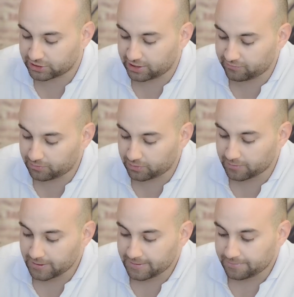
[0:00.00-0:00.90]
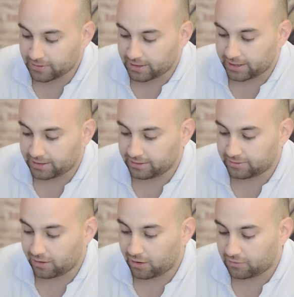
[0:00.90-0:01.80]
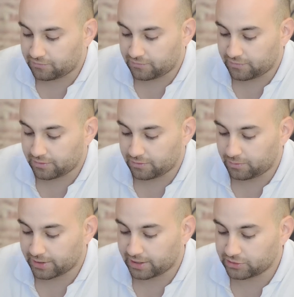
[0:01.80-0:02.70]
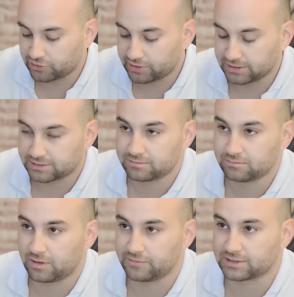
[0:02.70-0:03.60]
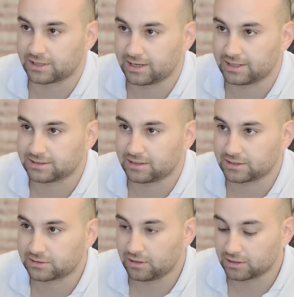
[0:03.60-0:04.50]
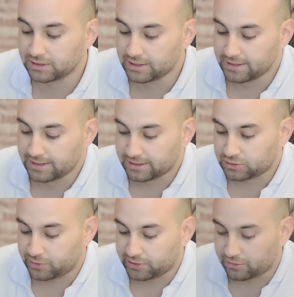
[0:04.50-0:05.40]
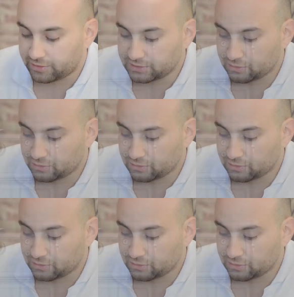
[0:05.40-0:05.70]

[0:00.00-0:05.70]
achievable. And anything off 100 is obviously less and less gloss. 20 degrees is